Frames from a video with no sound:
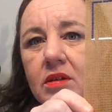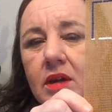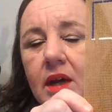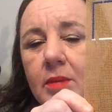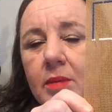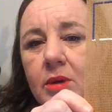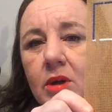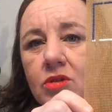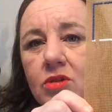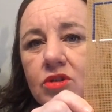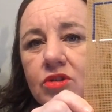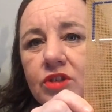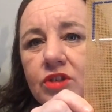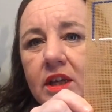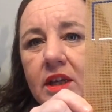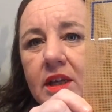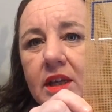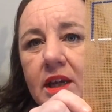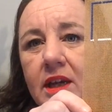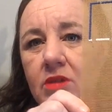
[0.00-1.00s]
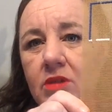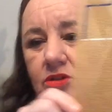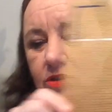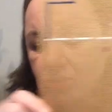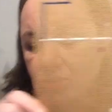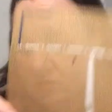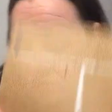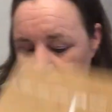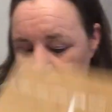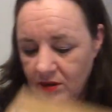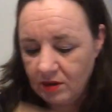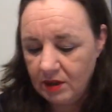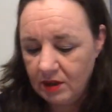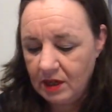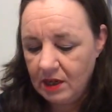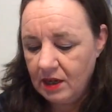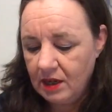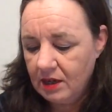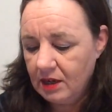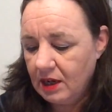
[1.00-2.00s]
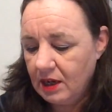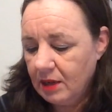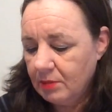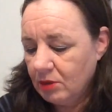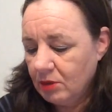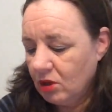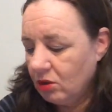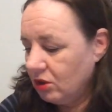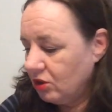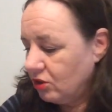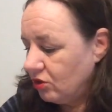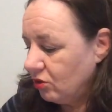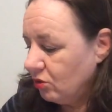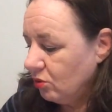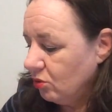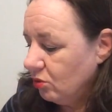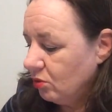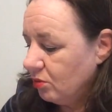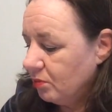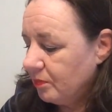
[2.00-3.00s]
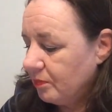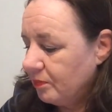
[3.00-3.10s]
I'm going to take it out, and I'm going to